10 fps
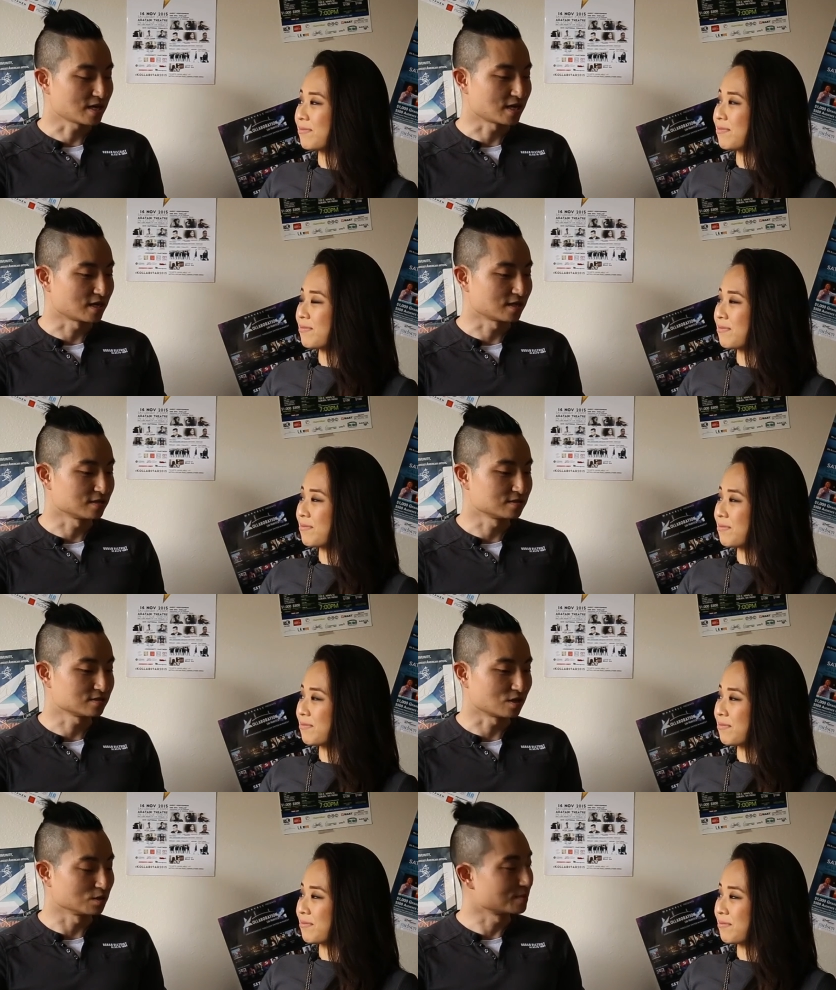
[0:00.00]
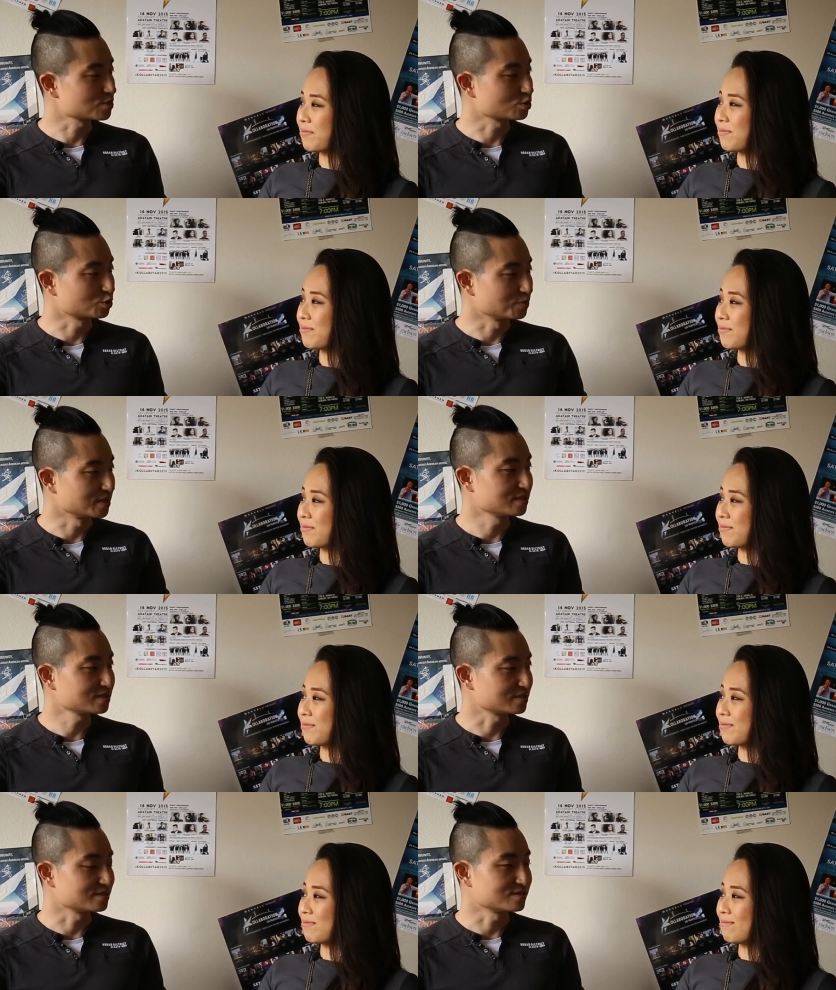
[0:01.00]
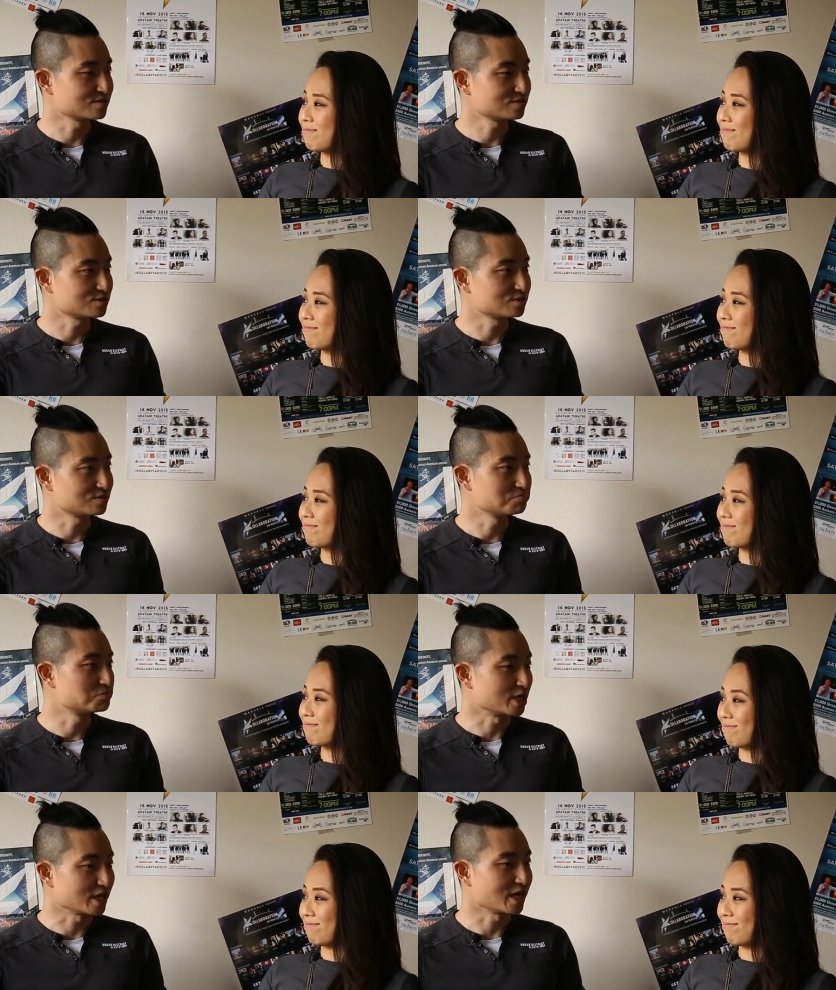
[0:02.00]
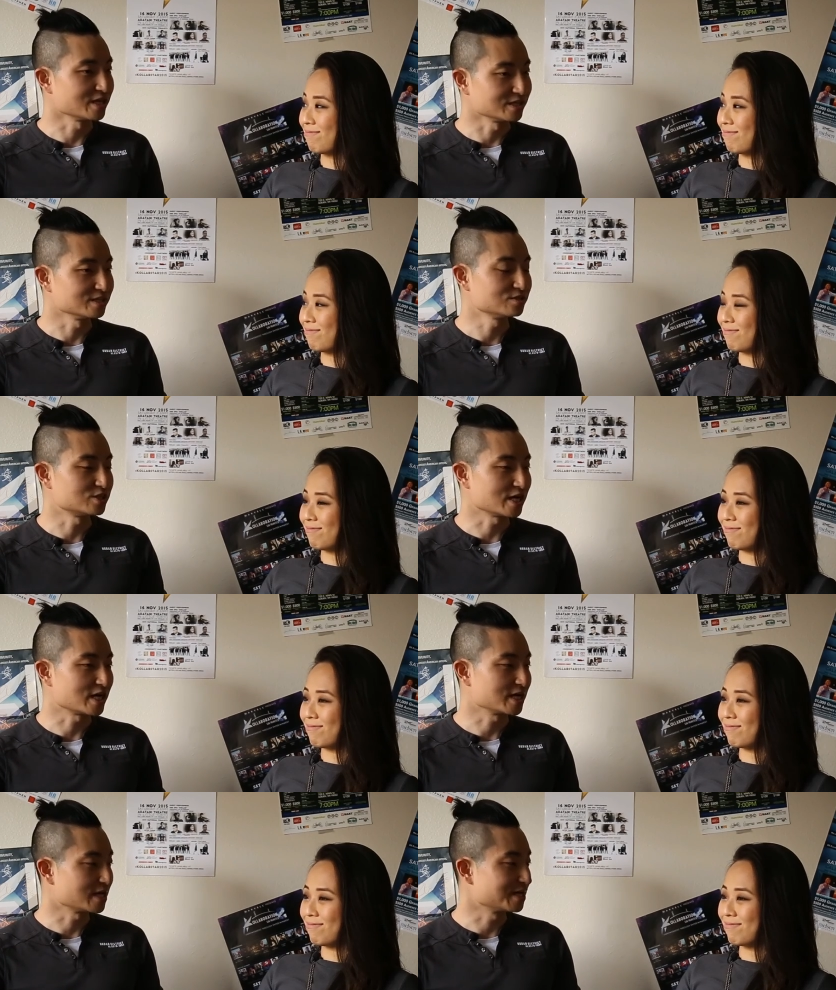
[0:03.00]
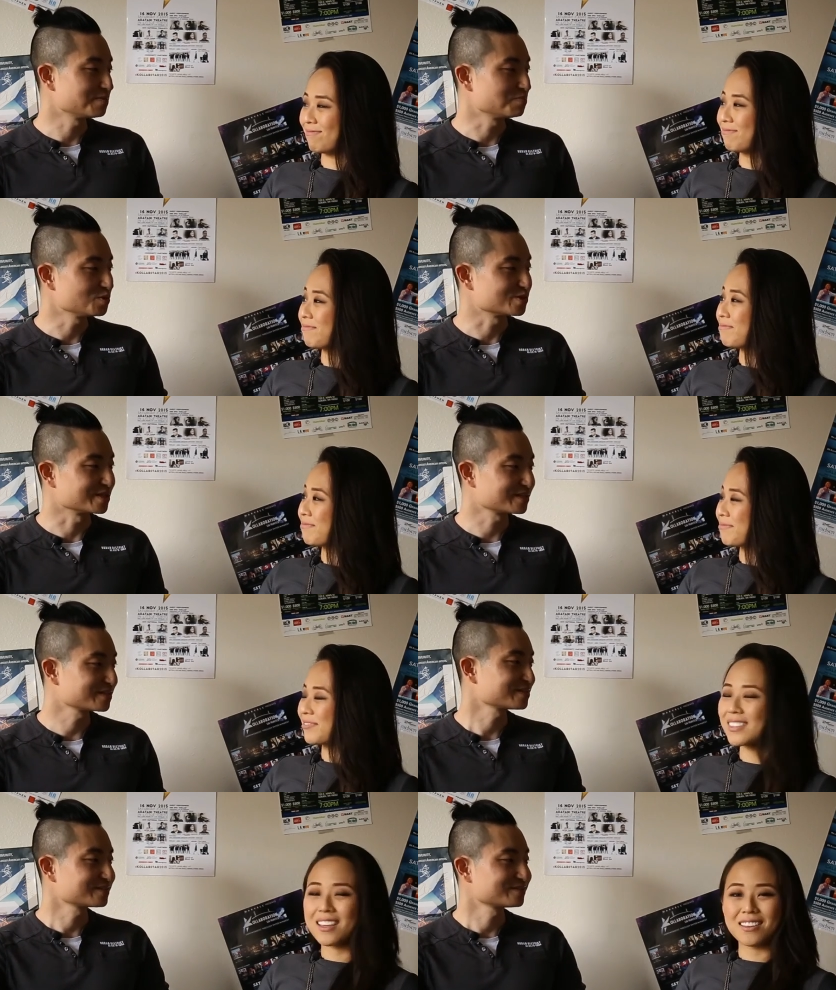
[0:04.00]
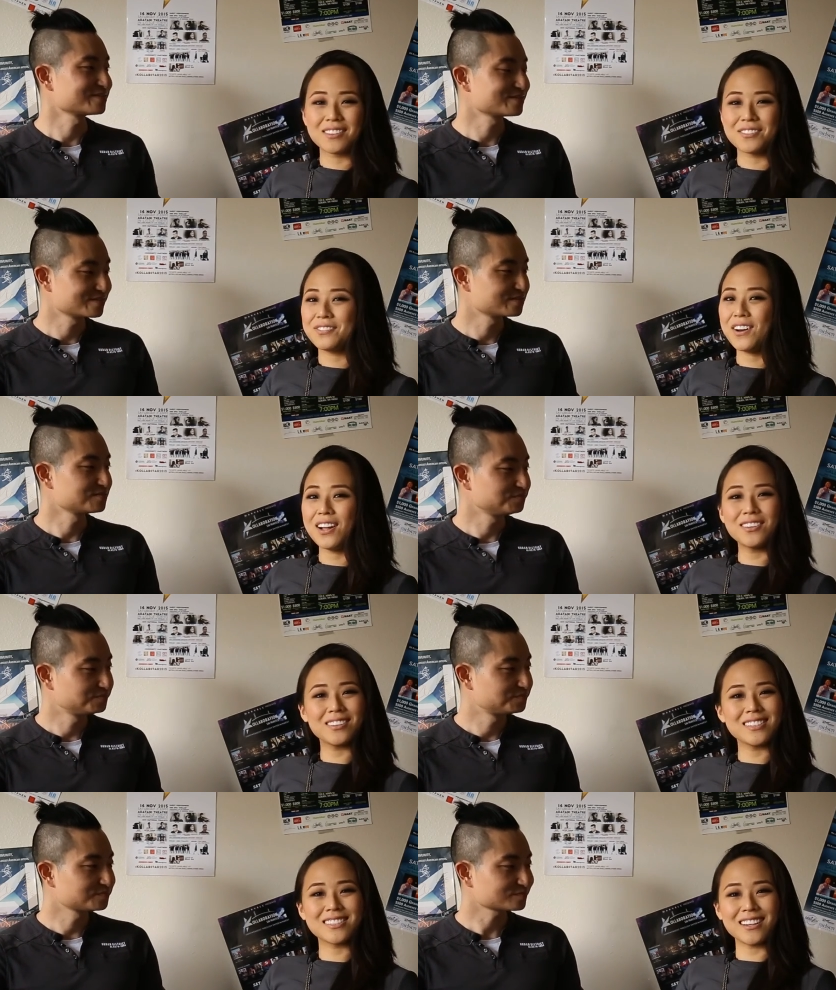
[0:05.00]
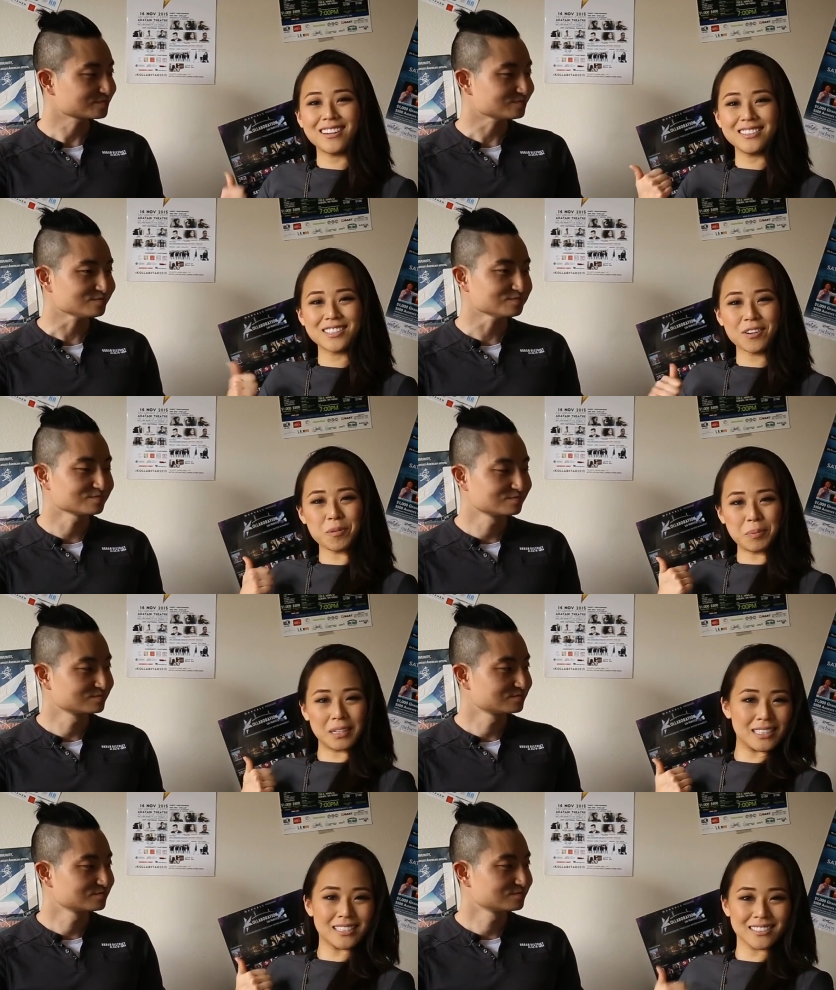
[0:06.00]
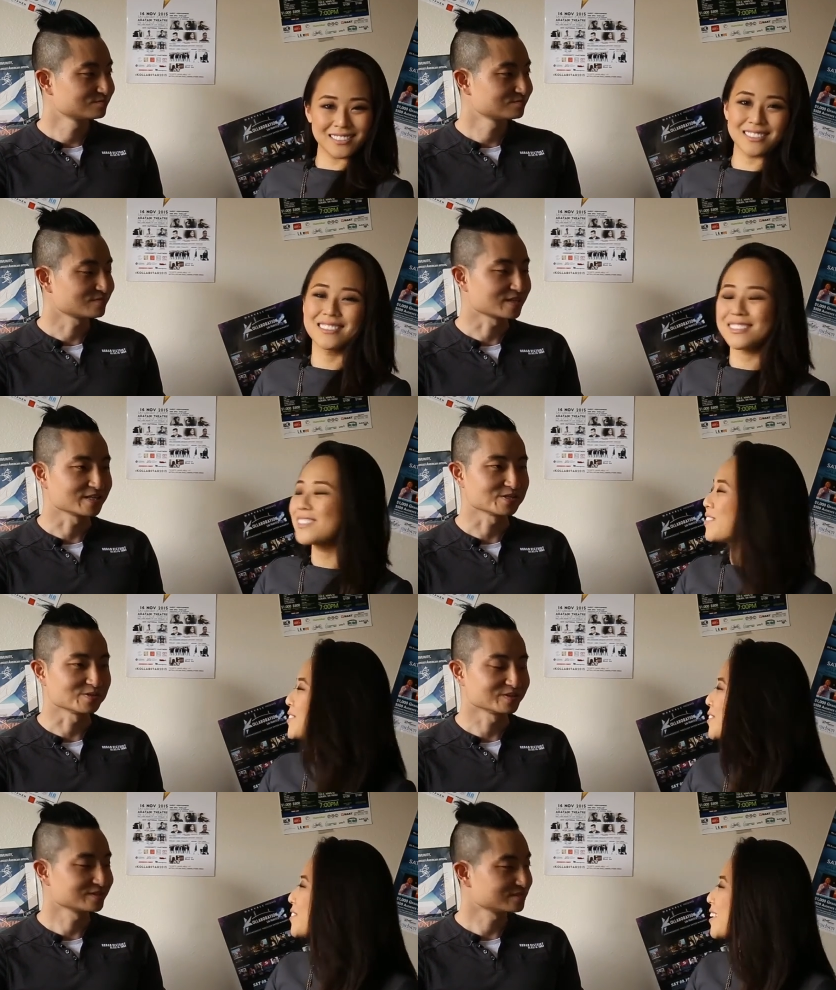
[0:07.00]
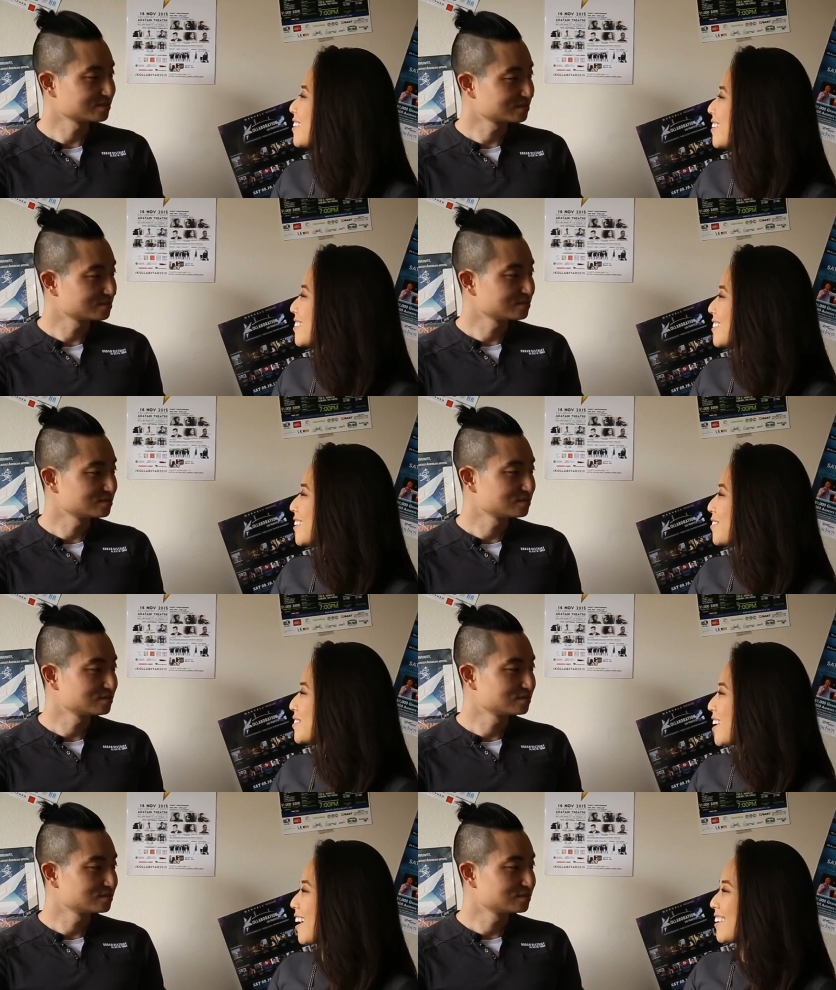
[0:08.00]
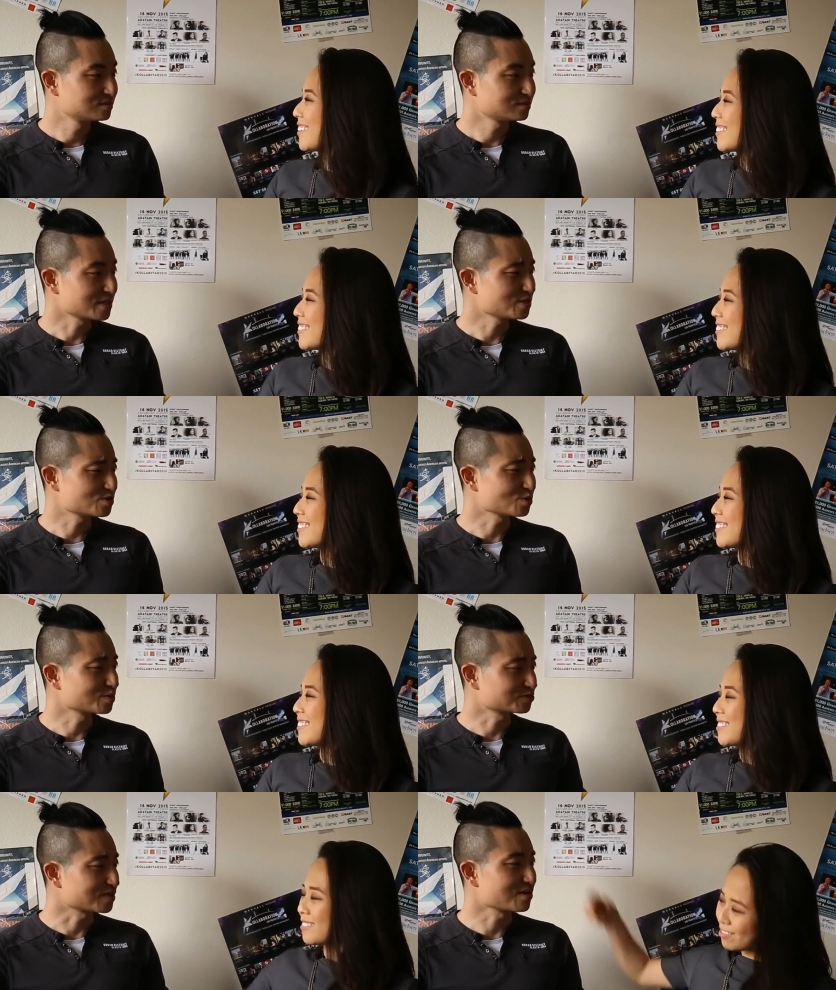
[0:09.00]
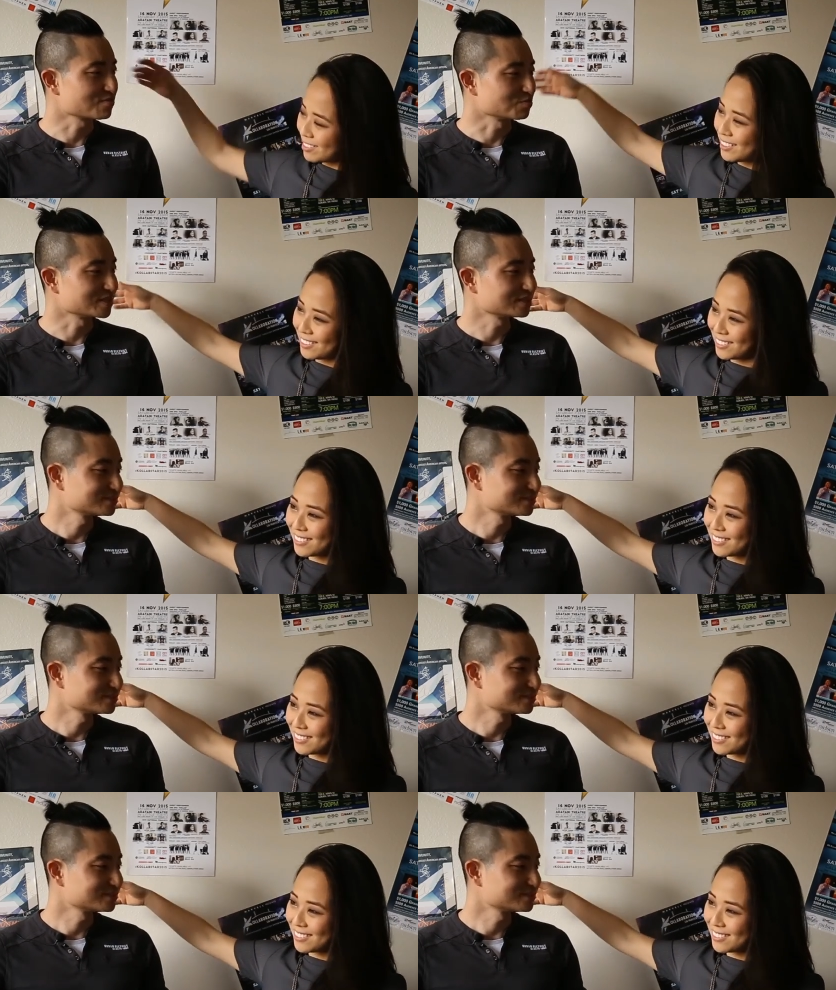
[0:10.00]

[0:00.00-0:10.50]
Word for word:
Speaker 1: and all of my social media is J A E J I N music. Follow
Speaker 2: this guy, going places. Thank I'm you. so glad you got to come chat.
Speaker 1: Thank you so much for having me.